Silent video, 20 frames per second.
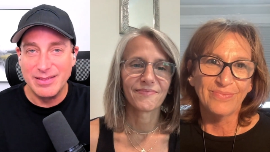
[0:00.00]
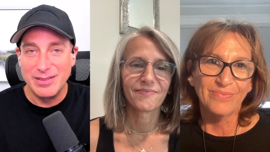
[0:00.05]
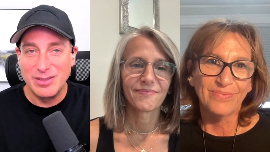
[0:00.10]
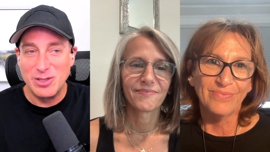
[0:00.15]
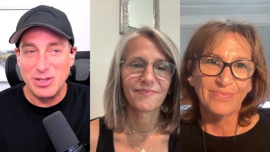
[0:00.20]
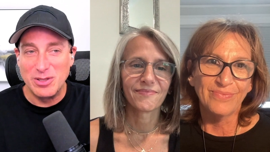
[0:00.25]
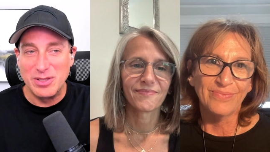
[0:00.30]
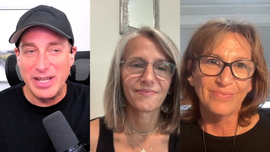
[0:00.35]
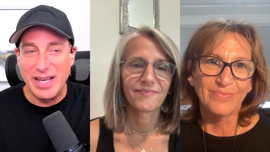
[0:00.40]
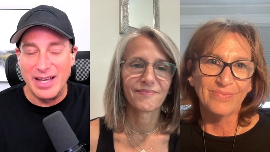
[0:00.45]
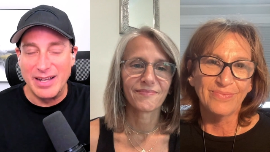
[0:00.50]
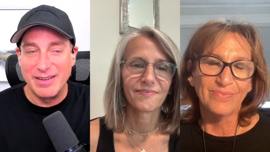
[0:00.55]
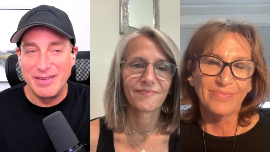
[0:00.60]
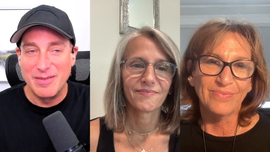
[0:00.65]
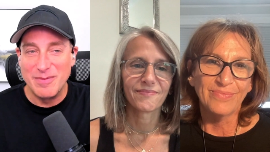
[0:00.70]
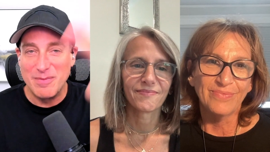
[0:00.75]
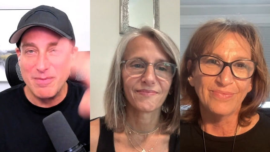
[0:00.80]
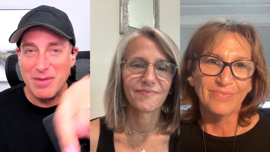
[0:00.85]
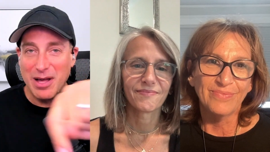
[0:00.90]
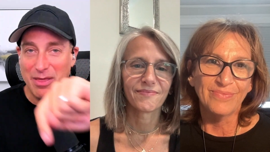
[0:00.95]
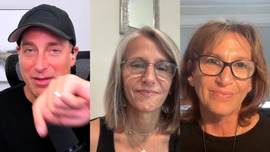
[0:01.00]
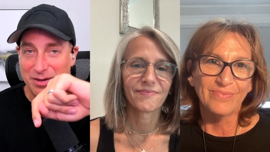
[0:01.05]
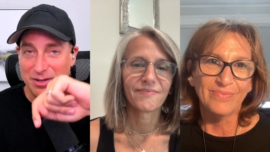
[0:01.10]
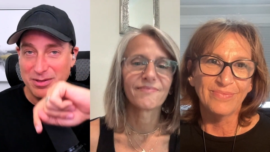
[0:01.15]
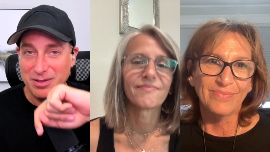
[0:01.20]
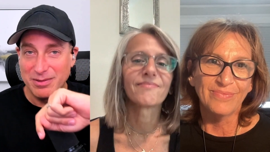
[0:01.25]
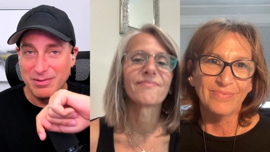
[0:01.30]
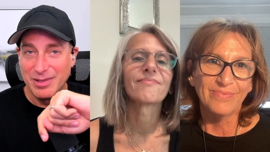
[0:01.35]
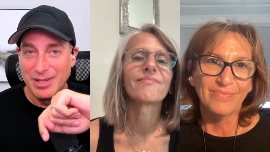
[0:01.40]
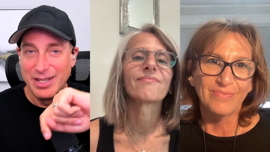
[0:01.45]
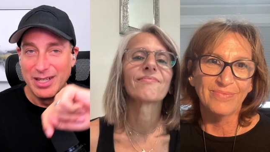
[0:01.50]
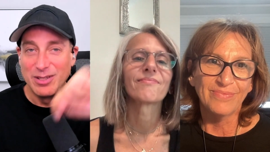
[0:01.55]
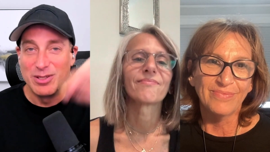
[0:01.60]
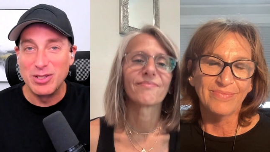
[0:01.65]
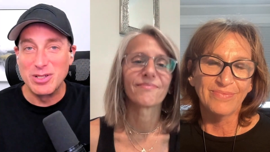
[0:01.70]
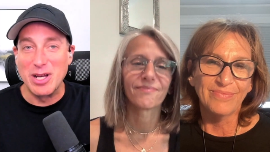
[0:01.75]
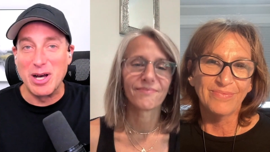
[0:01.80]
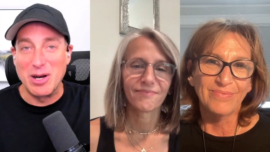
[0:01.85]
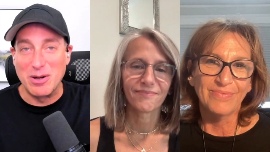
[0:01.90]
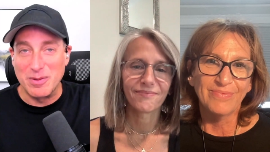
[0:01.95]
Speaker 1: to your dead mothers.
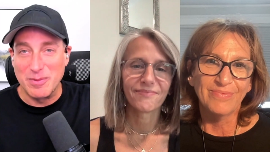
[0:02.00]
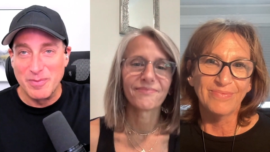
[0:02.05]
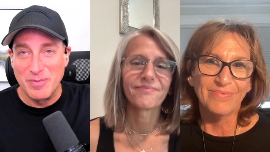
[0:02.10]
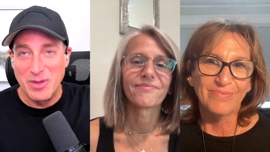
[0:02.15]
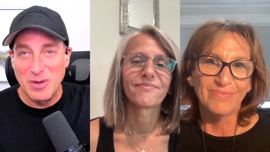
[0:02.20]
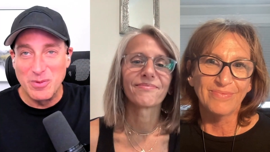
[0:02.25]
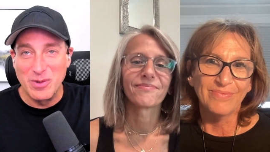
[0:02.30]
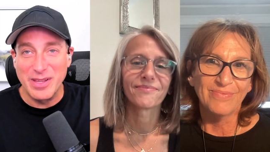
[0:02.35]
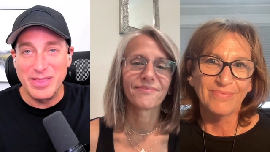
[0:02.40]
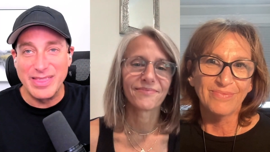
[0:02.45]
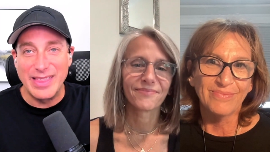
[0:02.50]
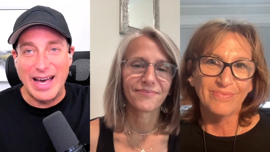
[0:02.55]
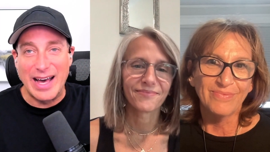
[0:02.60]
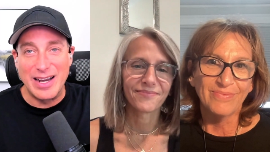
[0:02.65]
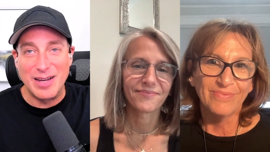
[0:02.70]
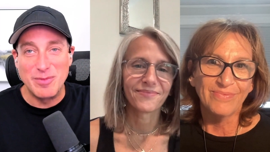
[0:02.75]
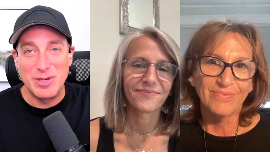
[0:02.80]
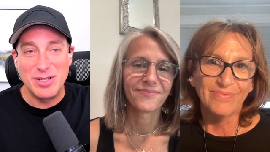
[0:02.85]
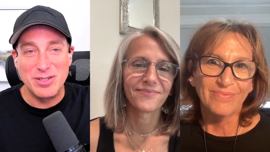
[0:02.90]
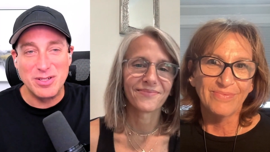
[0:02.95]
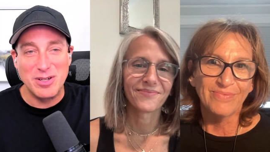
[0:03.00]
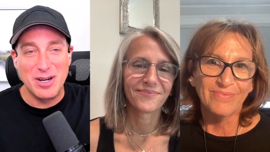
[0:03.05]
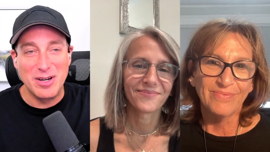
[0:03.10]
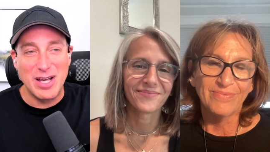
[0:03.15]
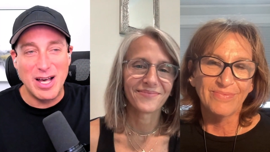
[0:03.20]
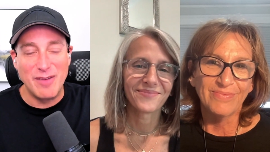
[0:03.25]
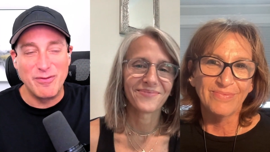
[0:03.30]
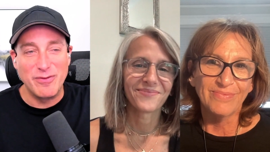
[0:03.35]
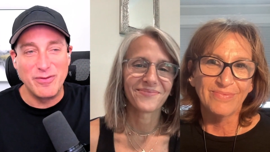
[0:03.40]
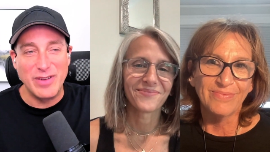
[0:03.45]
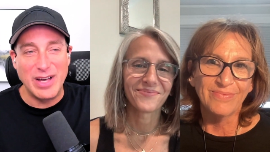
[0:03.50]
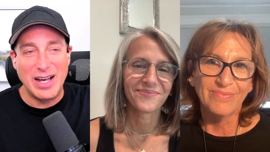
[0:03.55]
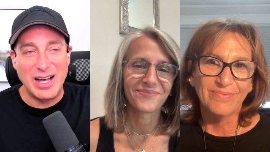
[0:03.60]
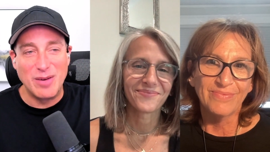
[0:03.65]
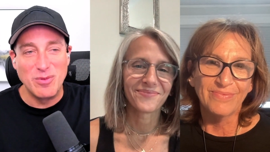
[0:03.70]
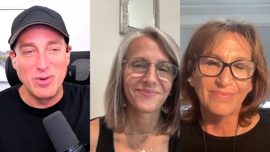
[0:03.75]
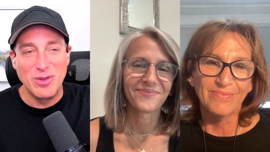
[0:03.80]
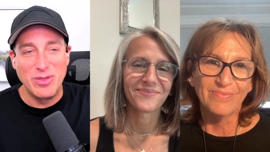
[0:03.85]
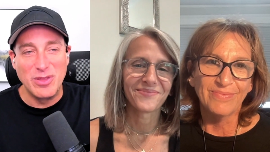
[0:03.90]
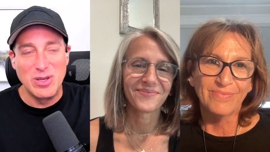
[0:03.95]
So with that, I'm going to start off
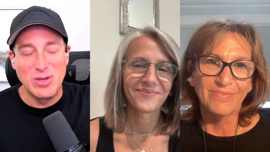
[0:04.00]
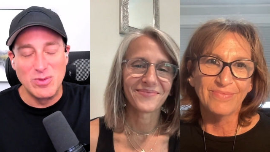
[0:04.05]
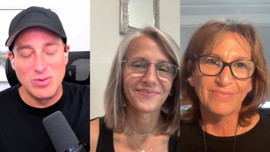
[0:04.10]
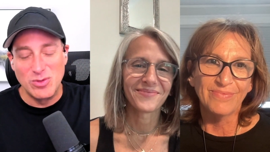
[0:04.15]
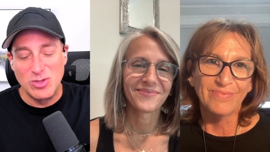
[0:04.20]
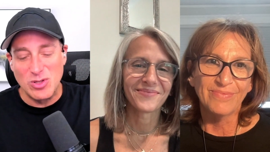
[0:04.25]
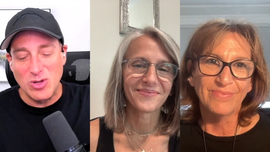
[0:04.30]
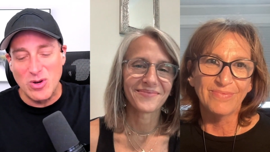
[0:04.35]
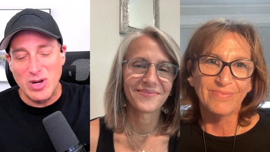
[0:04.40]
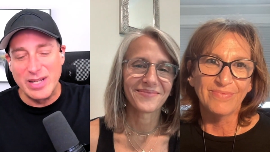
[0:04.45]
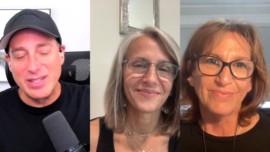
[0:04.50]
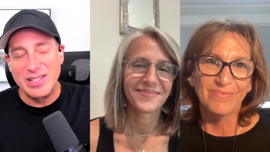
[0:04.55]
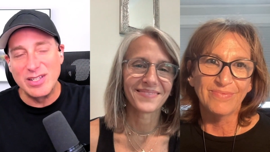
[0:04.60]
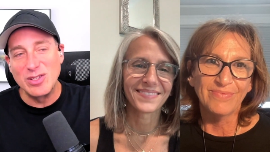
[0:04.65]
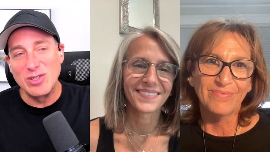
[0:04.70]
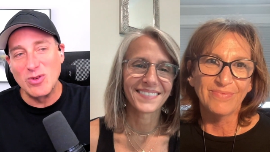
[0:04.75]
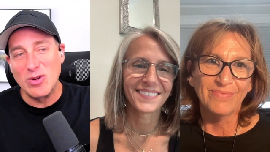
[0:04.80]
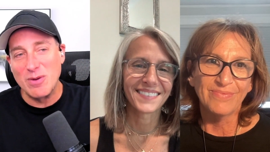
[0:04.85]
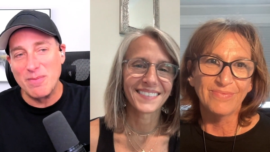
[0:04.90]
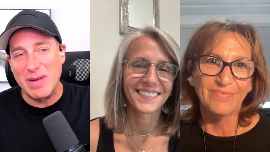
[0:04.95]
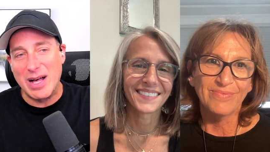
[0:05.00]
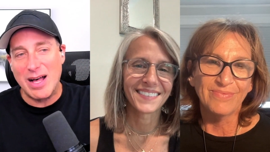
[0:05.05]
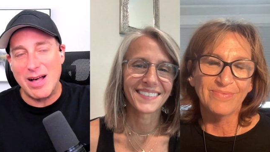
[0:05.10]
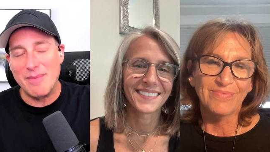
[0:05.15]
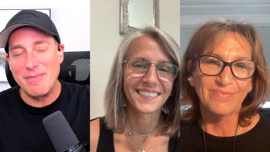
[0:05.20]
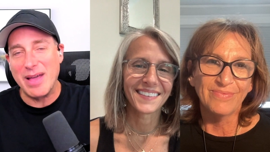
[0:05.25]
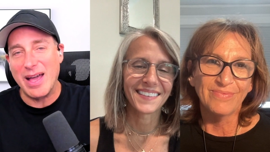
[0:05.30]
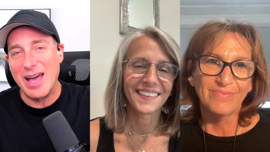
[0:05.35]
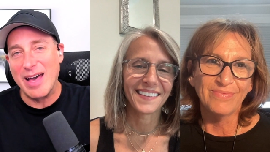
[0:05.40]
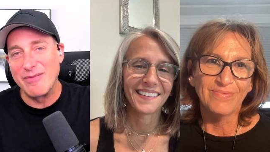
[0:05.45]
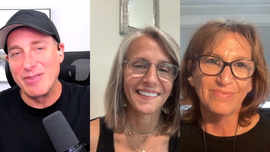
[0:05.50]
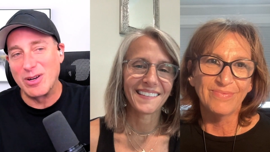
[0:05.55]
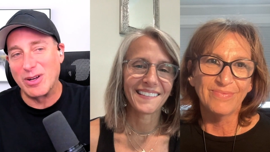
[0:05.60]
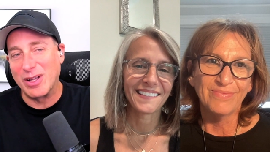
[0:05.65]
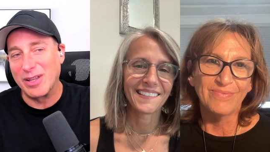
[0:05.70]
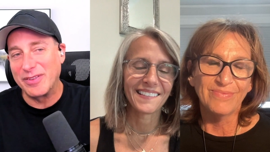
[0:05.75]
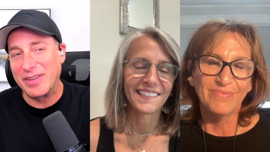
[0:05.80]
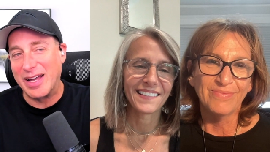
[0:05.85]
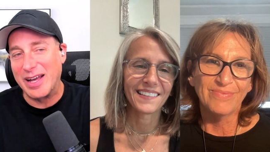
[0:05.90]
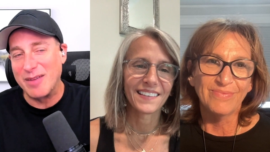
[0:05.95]
uh, with you. Joy, did your mom have an
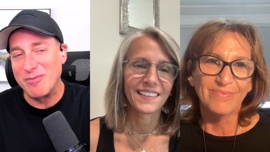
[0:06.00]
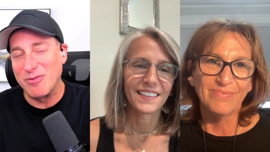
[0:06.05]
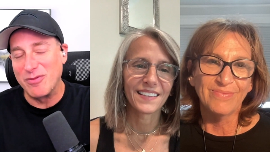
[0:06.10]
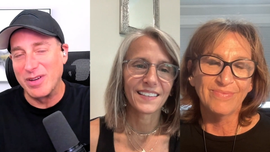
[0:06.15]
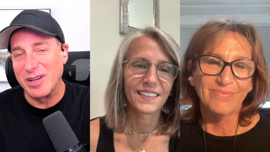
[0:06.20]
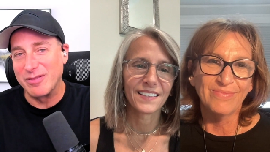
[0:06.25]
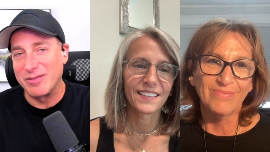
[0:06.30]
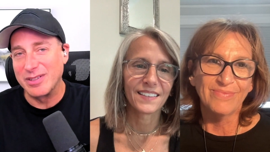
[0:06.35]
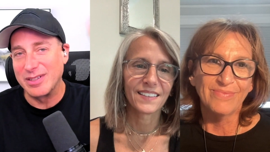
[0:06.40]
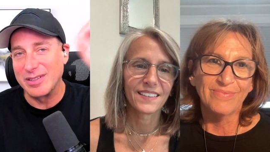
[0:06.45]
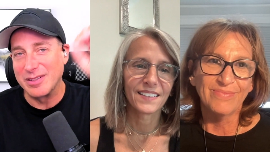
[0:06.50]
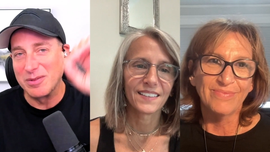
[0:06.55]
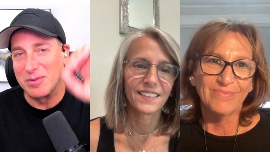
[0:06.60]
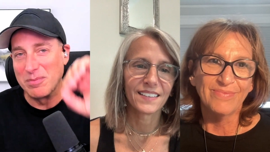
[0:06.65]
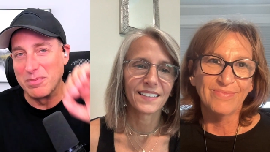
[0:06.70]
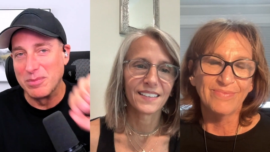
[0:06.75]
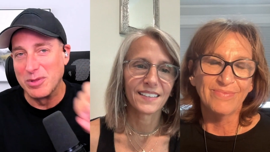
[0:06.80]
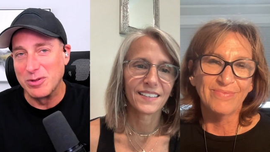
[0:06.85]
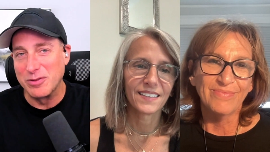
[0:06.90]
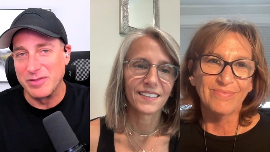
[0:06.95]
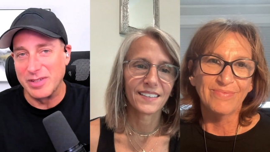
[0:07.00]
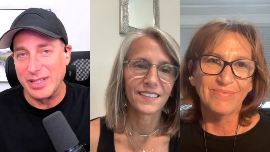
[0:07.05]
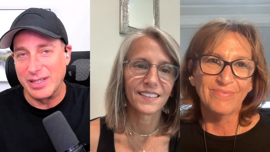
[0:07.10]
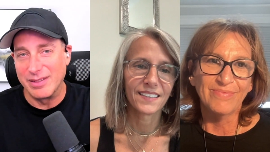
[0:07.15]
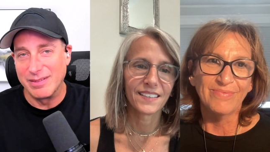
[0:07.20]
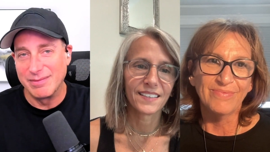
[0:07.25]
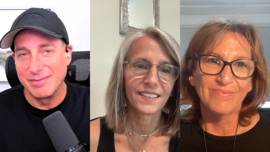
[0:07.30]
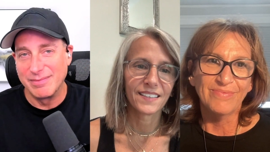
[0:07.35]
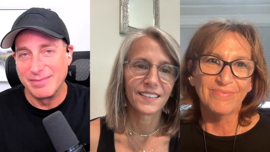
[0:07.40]
all-time favorite movie?